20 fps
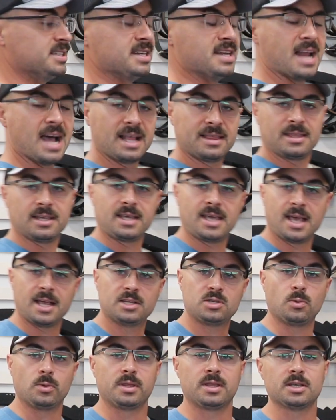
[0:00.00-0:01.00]
not the
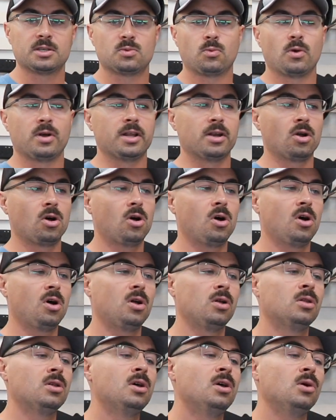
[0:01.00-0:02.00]
case with this one at
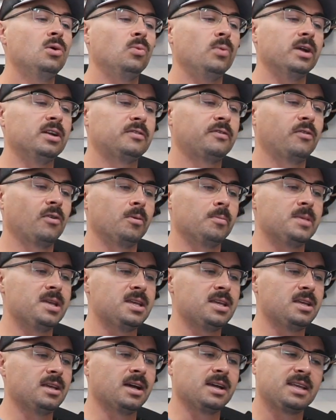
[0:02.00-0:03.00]
all, which for
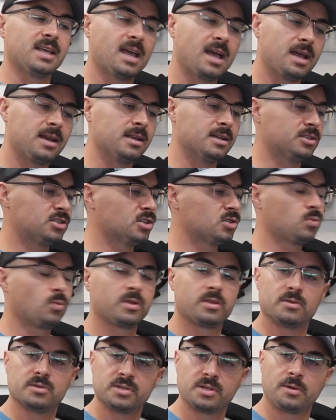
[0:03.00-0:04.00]
me, again, is just one
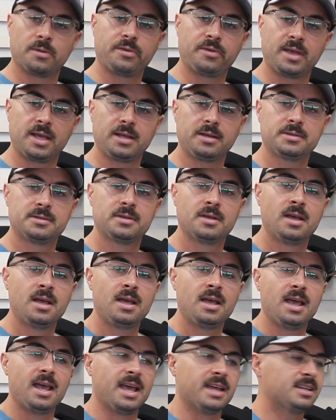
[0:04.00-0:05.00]
of those little things.
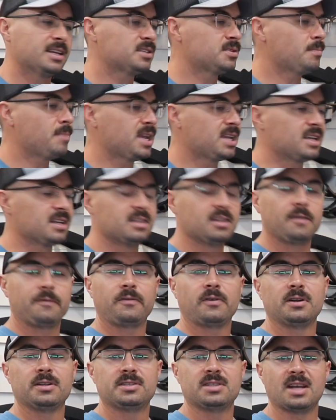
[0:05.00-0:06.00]
It doesn't make a
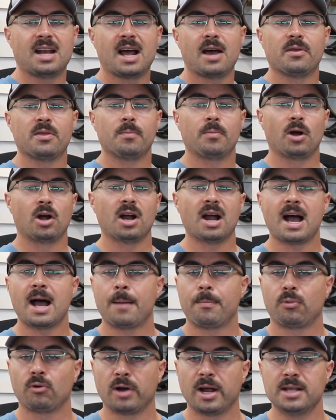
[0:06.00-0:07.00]
difference in how the bar
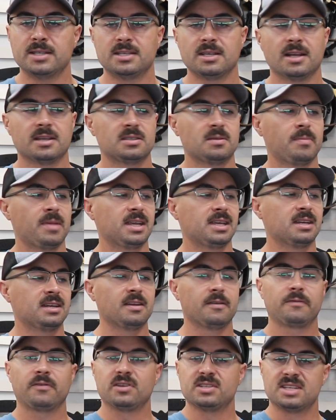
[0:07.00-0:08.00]
operates. It doesn't make a
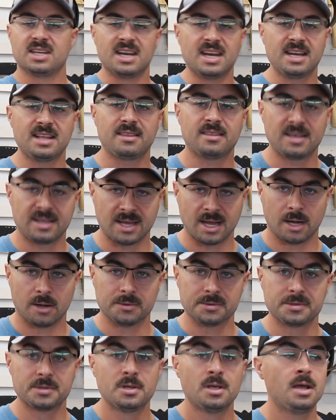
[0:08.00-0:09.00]
difference in anything
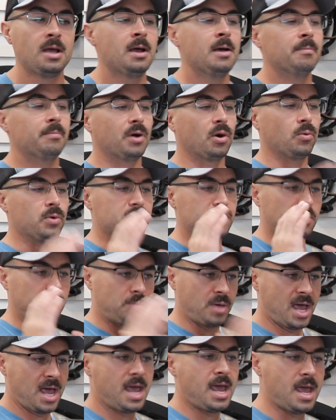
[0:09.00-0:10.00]
else. But when you
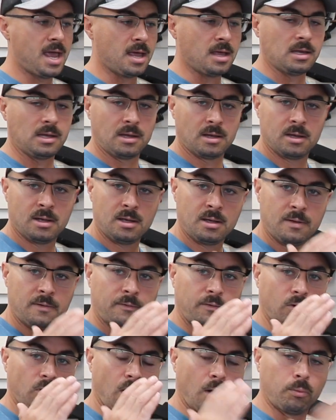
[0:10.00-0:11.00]
pay
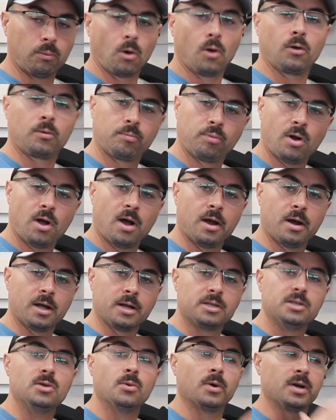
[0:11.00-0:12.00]
for a Rogue
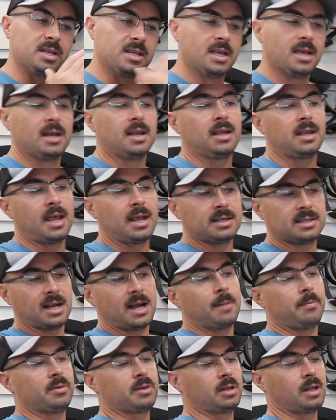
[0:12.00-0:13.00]
product, you are getting a
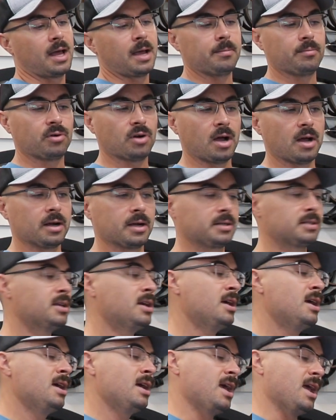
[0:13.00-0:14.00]
top of the line product,
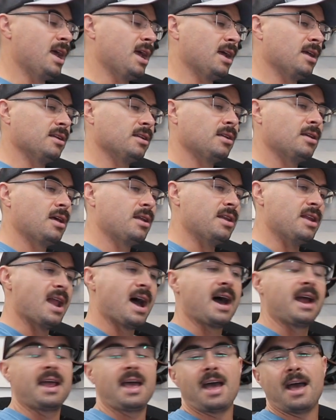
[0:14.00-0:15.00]
and
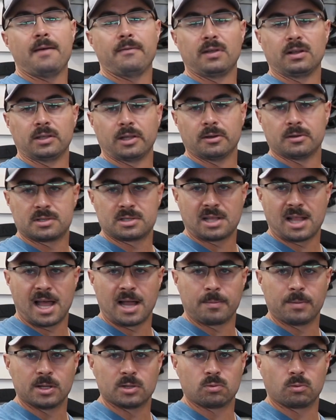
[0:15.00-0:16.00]
not having little
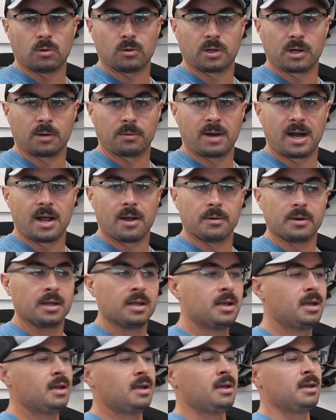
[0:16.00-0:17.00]
slag bits rolling around
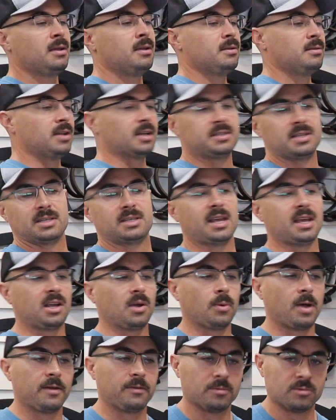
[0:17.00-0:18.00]
doesn't take
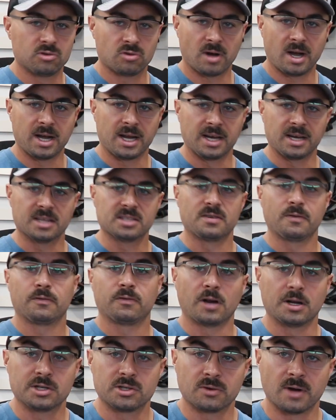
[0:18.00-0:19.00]
away from training, doesn't
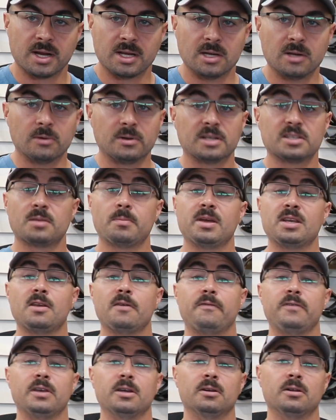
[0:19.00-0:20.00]
frustrate you, it doesn't make
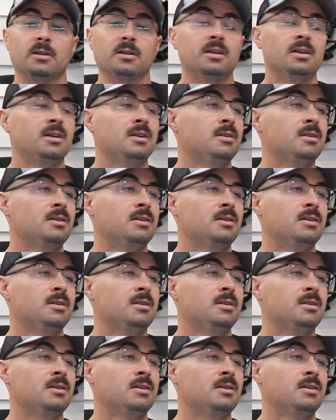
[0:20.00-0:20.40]
you feel